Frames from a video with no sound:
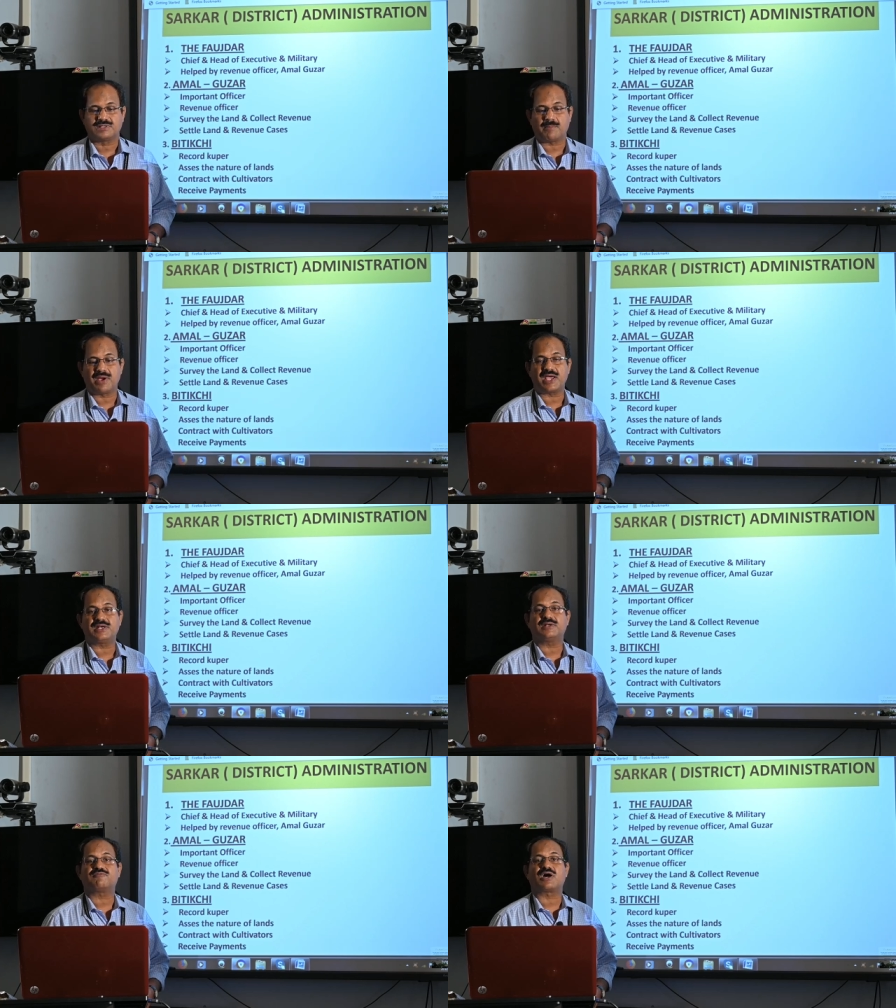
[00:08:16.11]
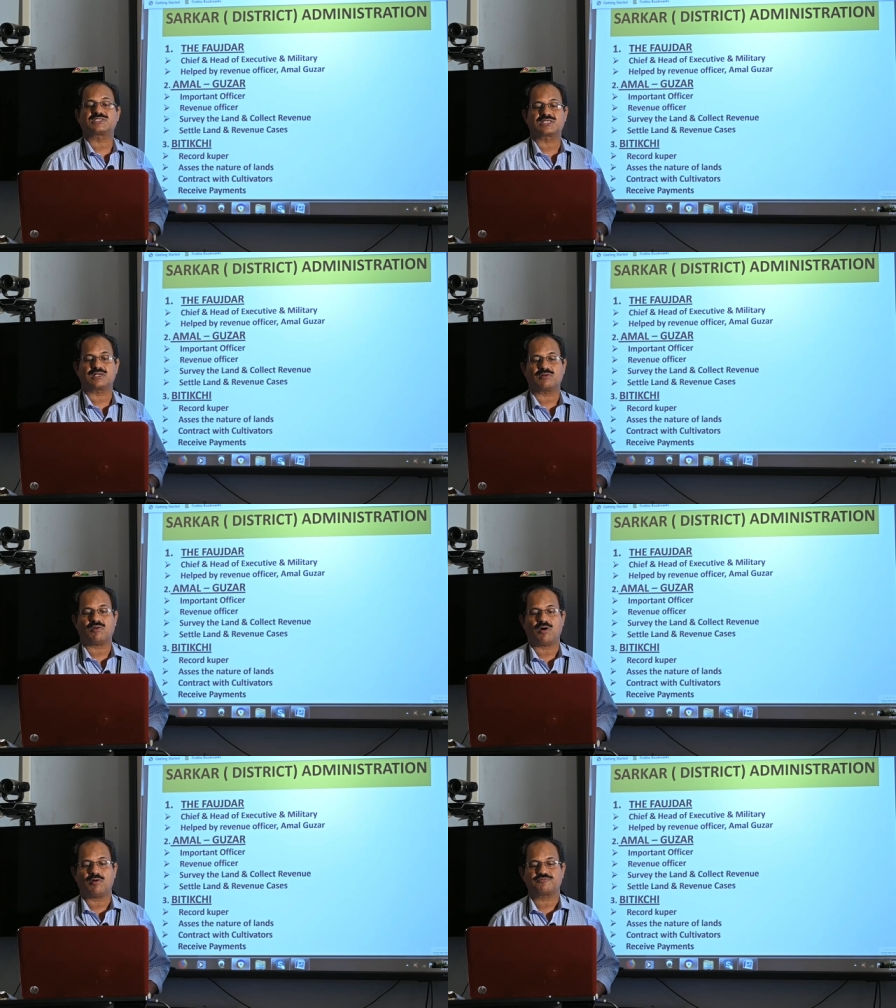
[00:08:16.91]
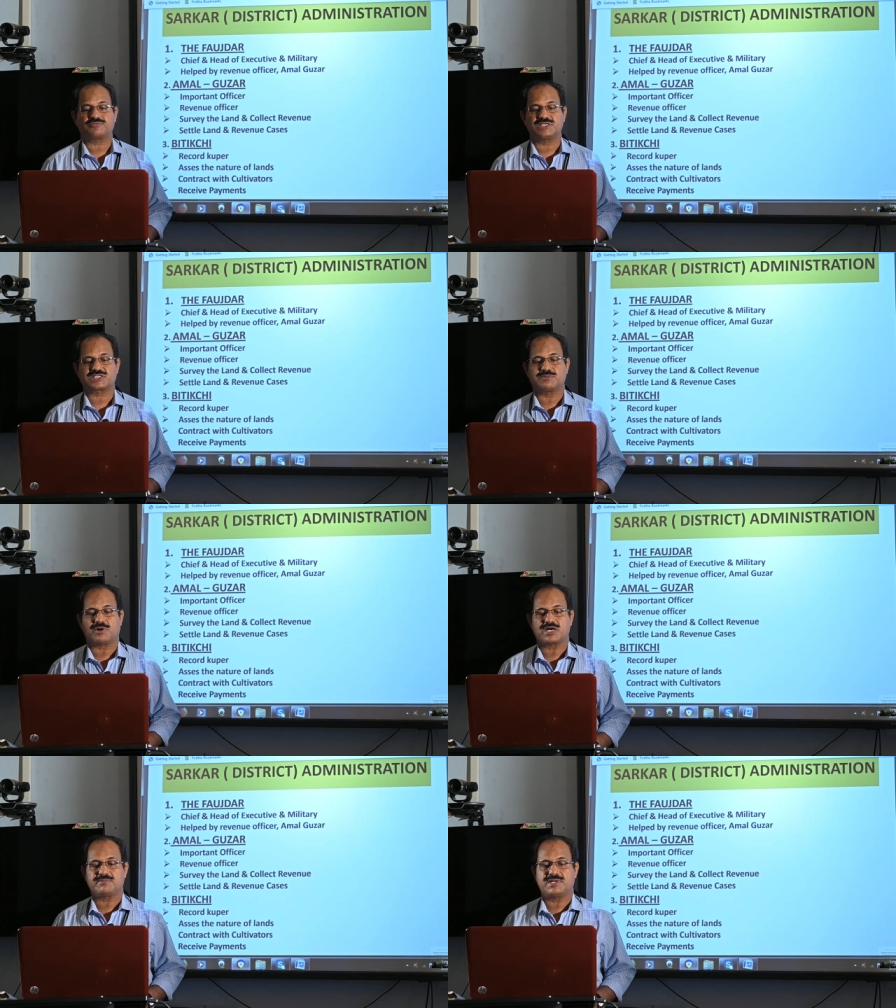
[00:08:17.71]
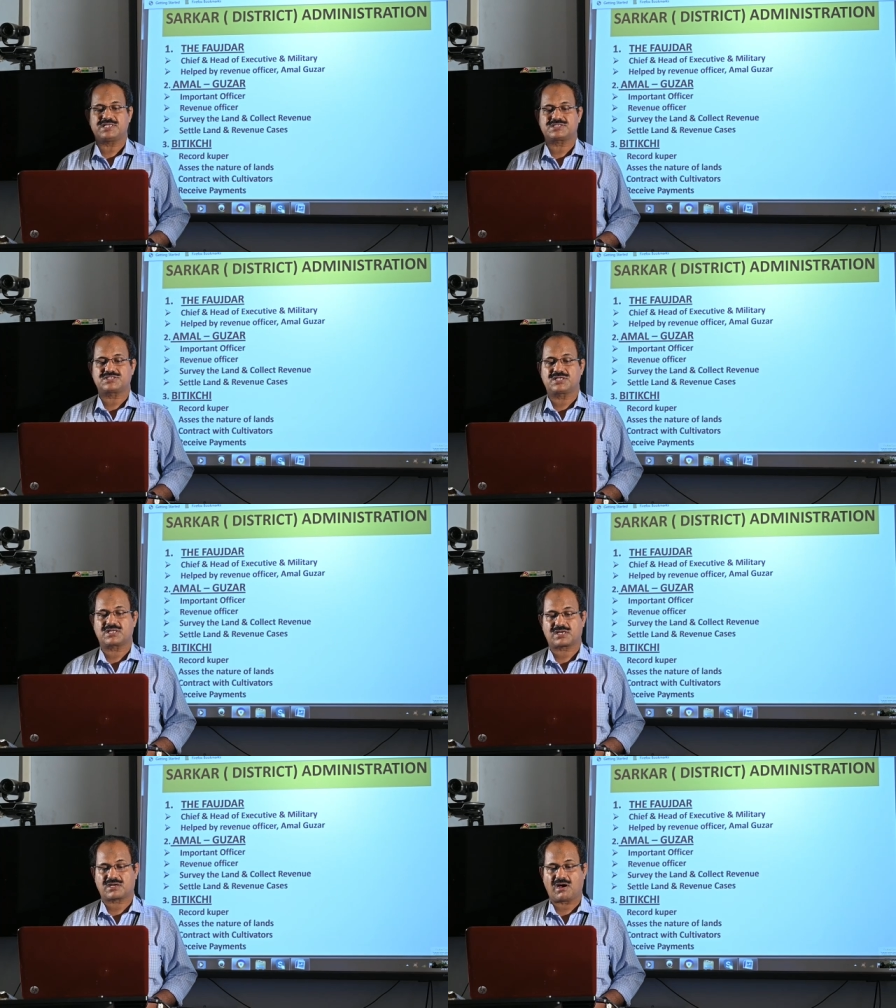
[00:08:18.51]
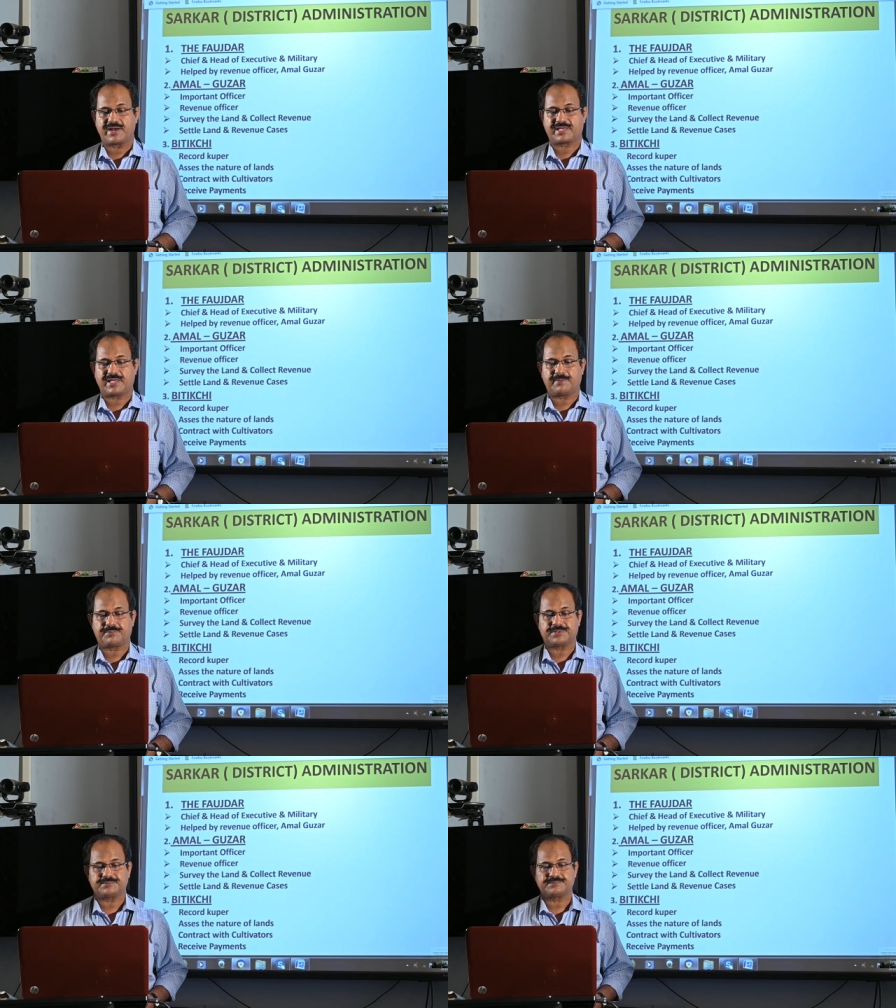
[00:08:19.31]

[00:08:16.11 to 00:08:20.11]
the main function of this department is the record keep,